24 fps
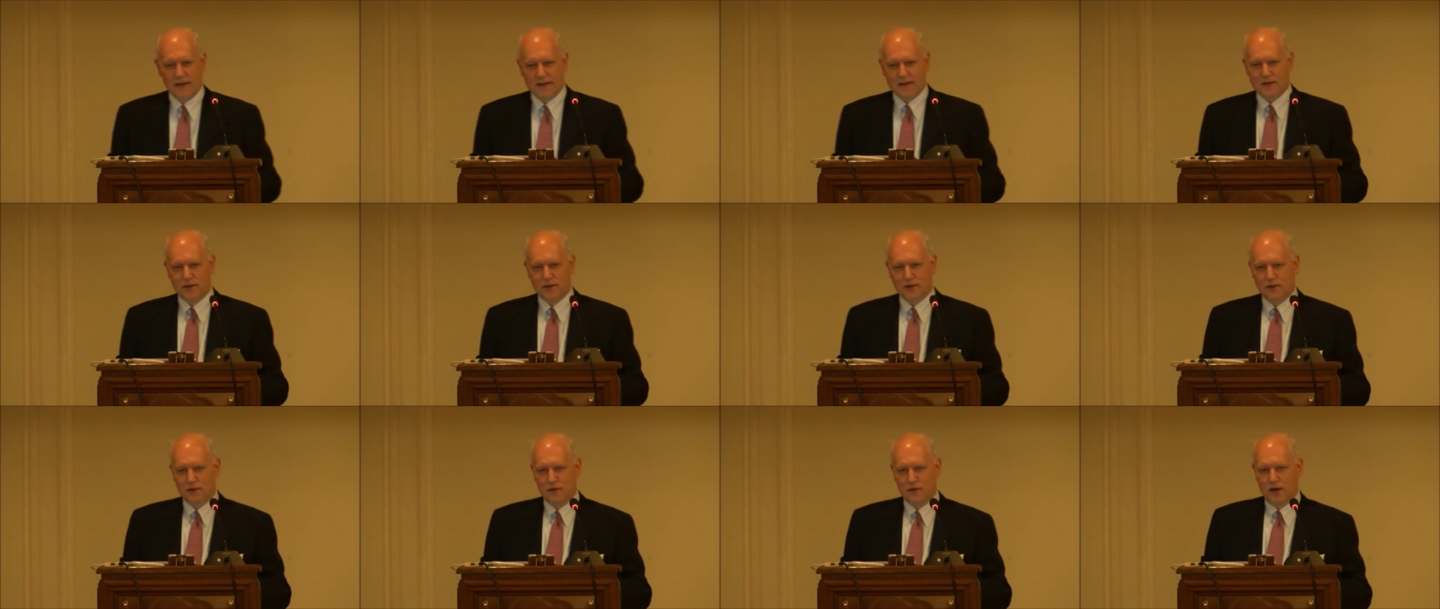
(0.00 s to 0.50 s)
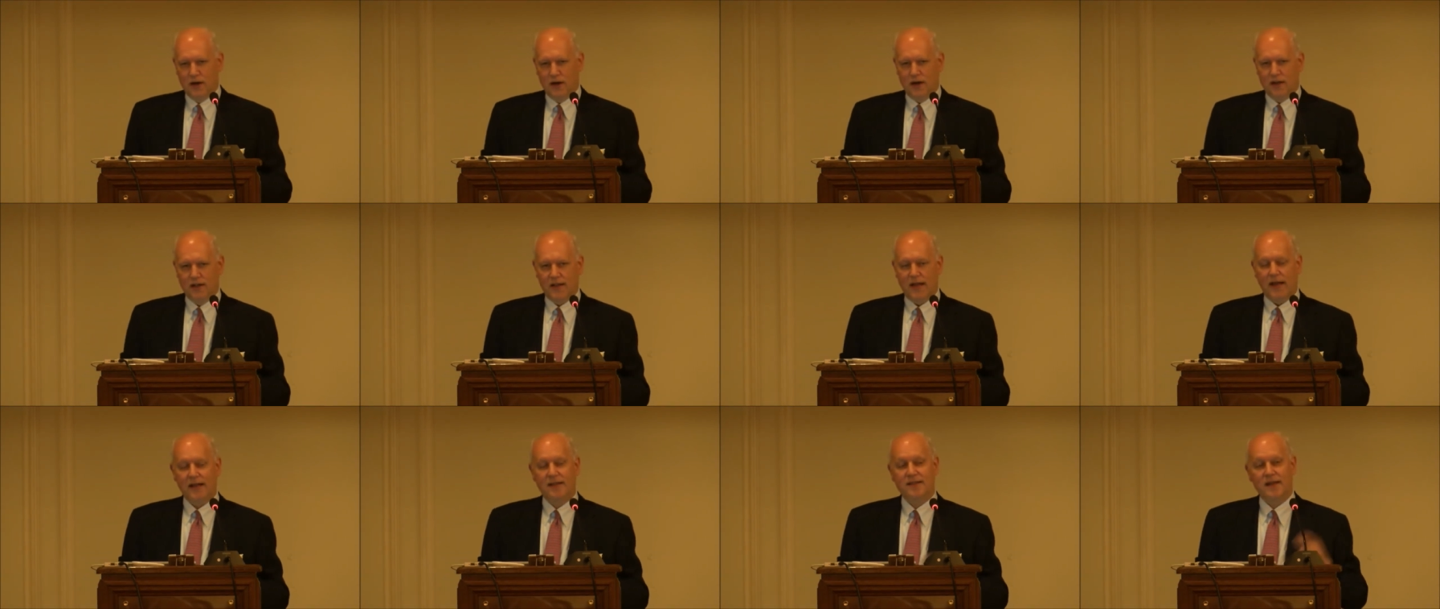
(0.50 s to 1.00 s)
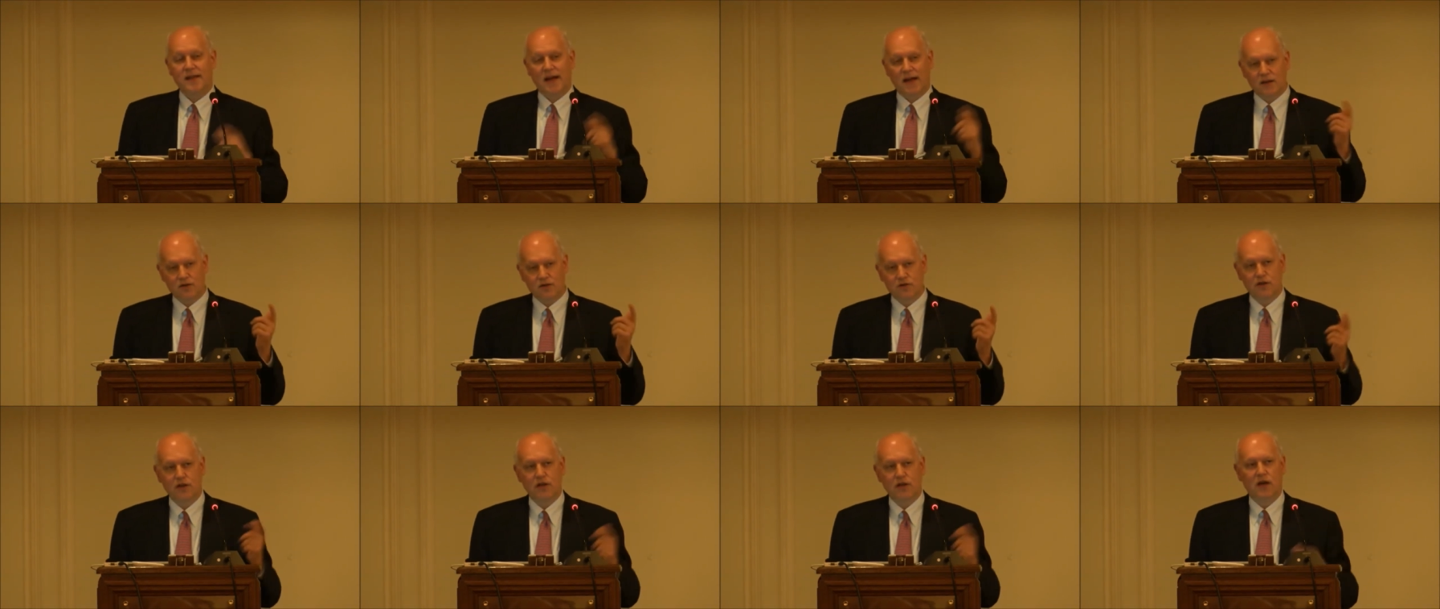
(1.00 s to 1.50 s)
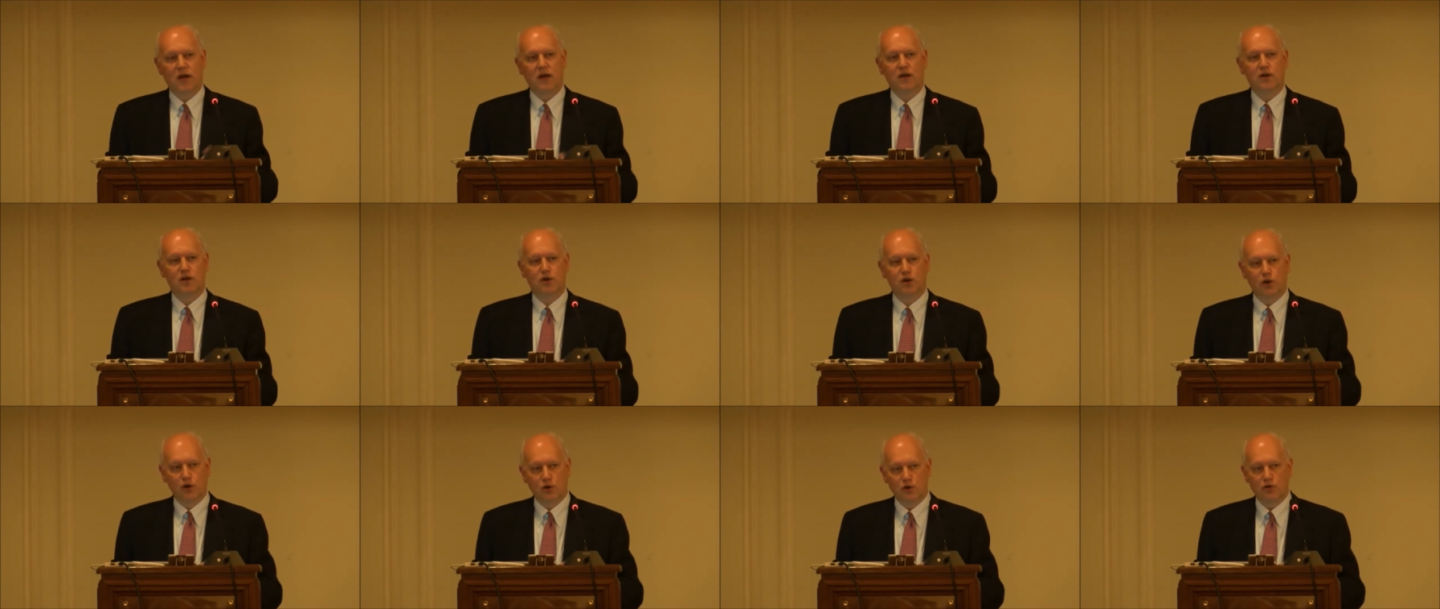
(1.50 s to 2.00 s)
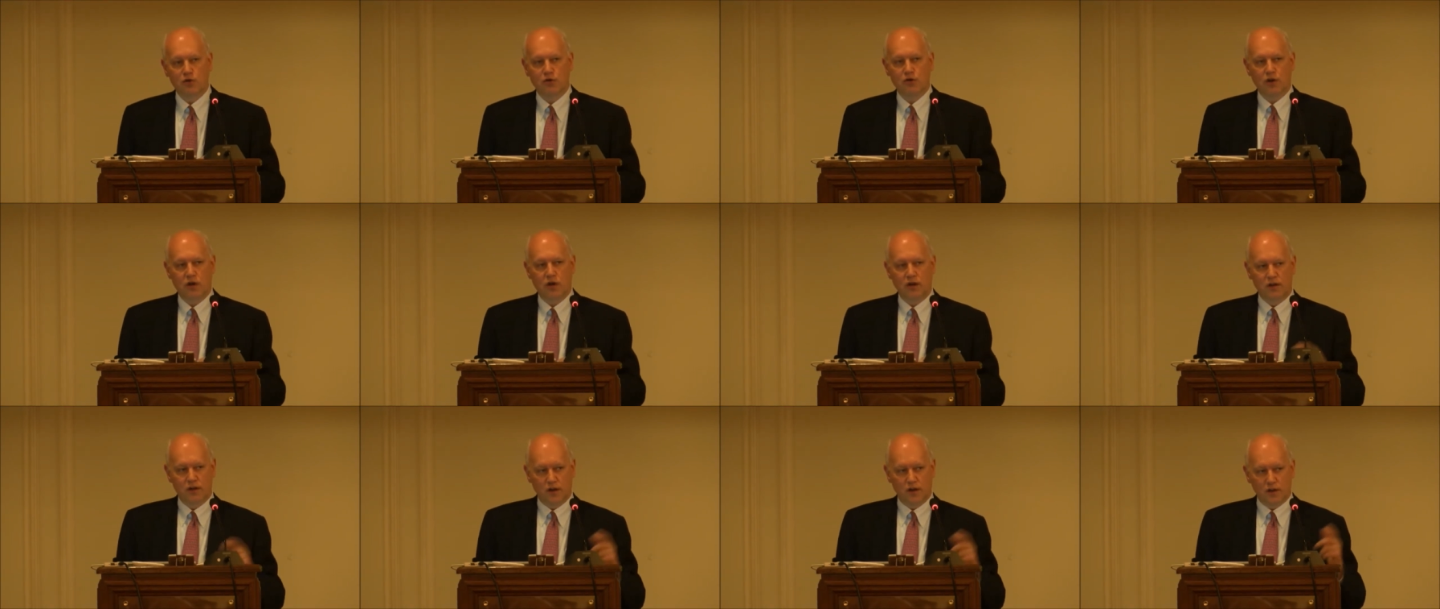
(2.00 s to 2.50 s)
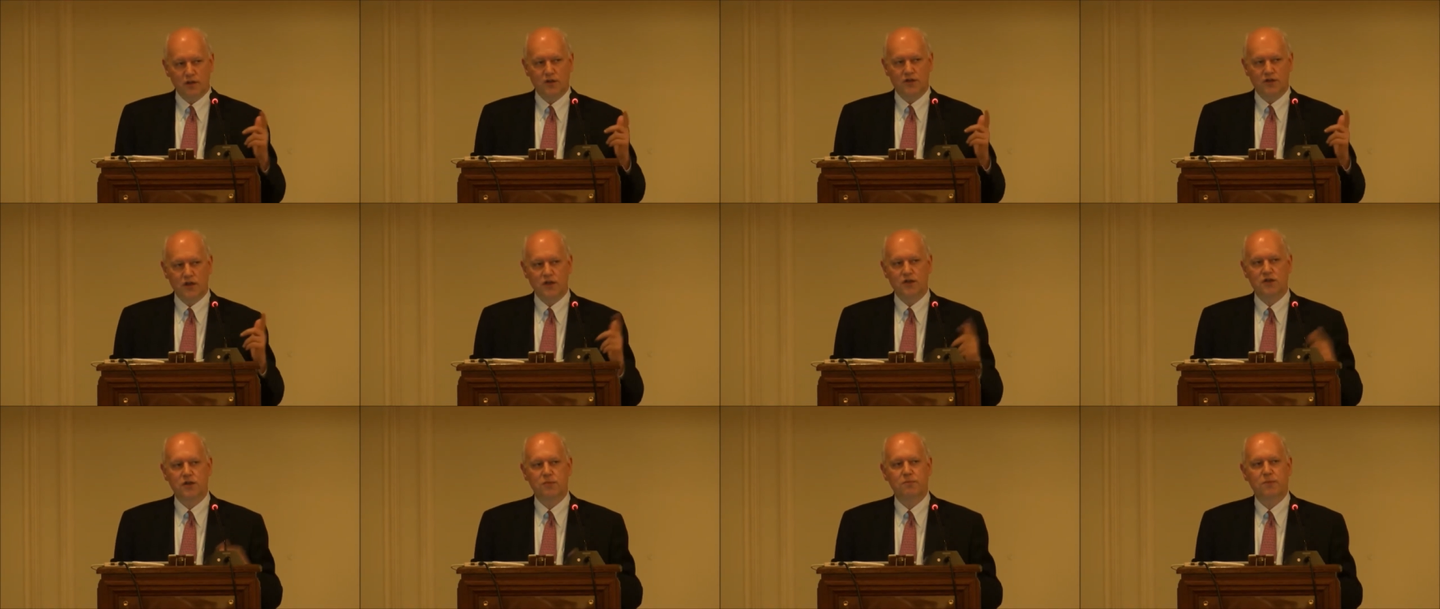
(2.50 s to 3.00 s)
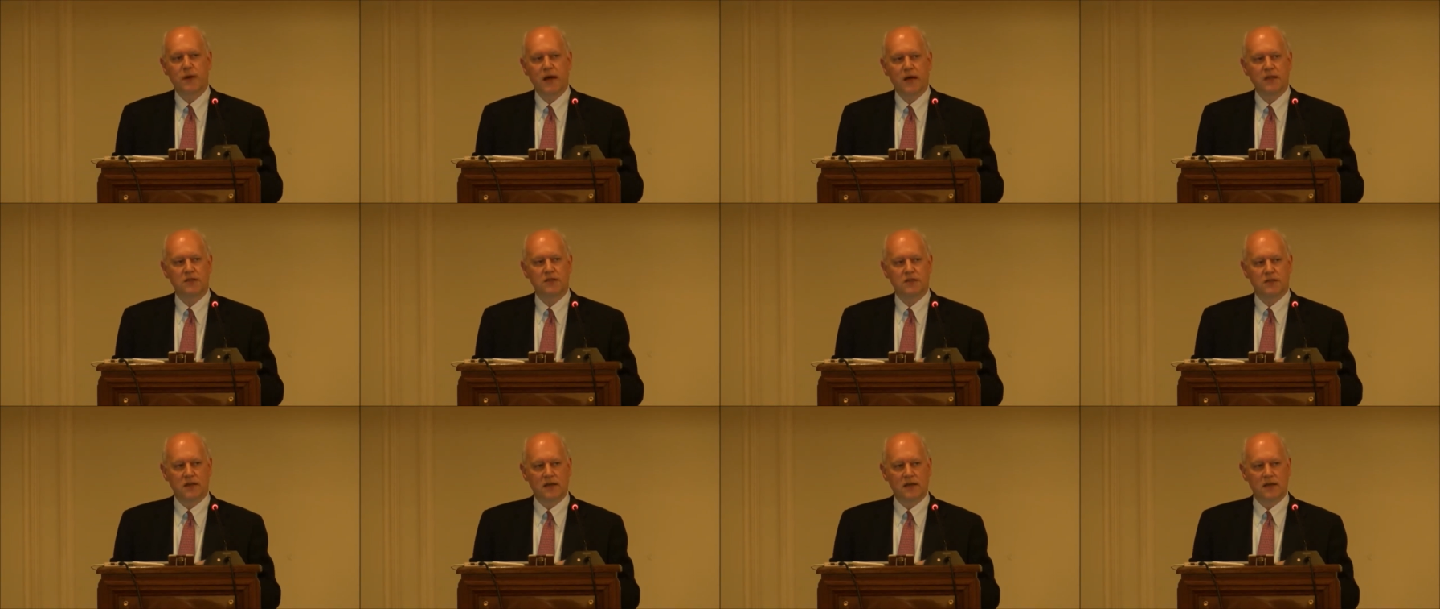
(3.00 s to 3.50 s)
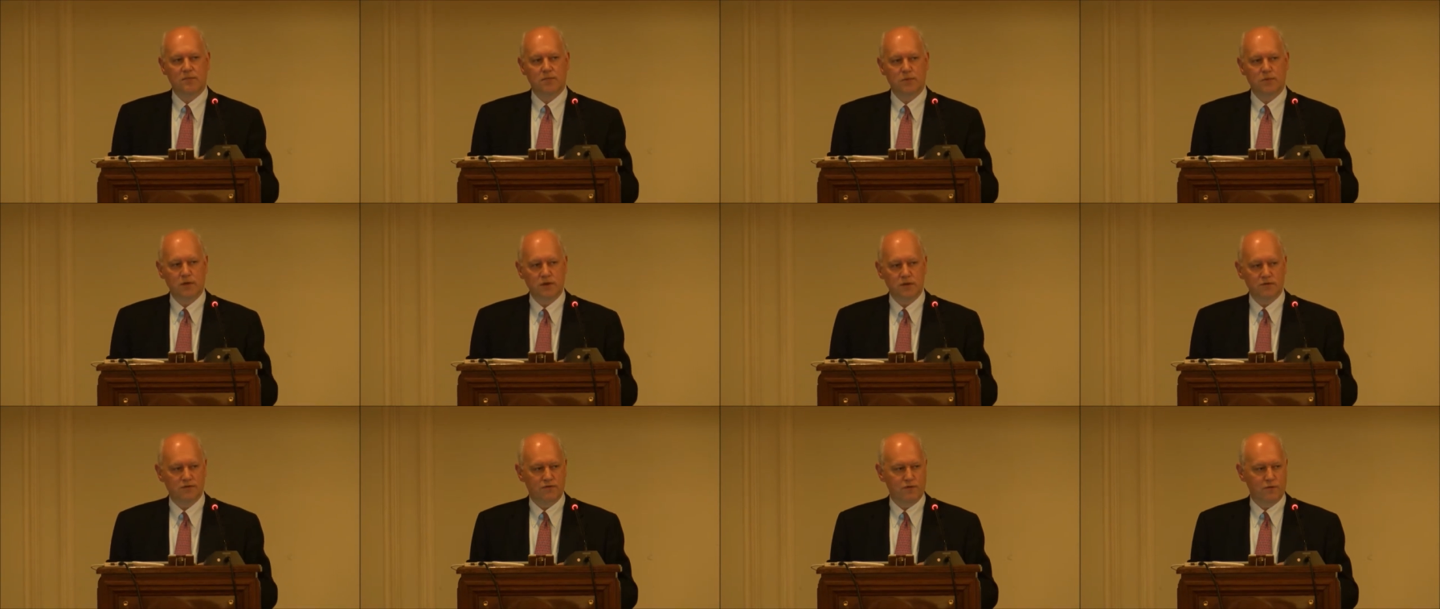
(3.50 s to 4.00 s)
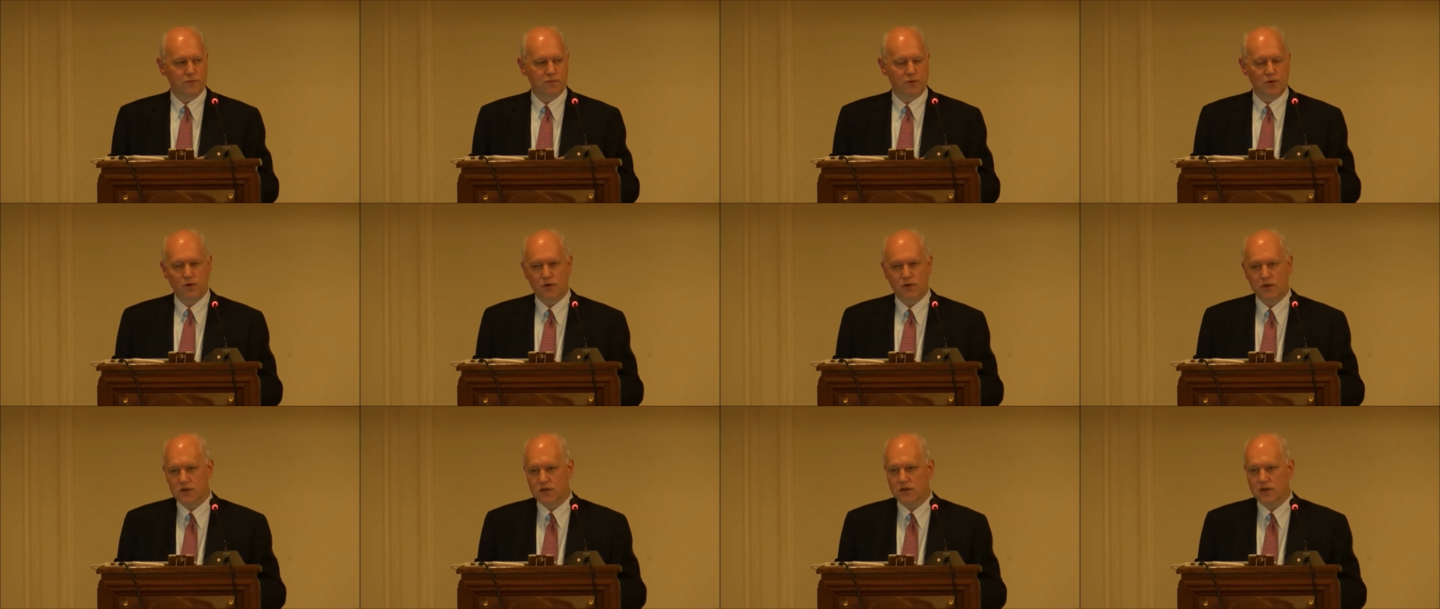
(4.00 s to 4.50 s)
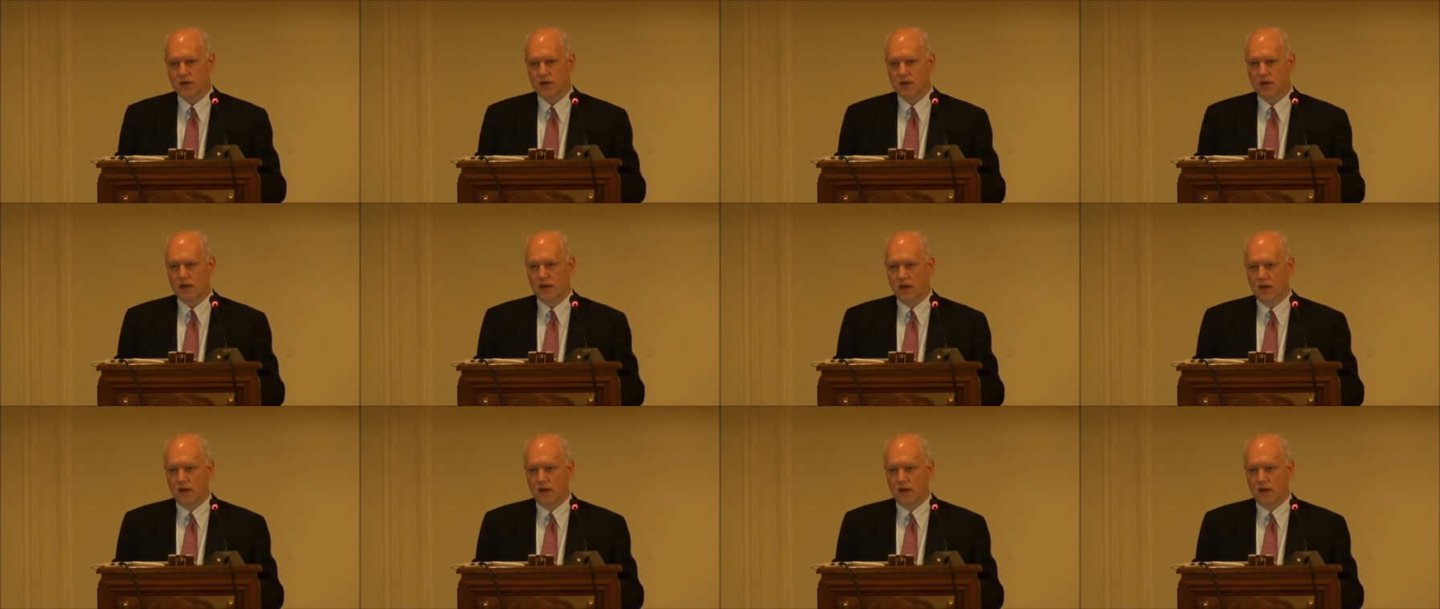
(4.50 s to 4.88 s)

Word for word: so uh, that's actually a good uh, not such a bad statement for boards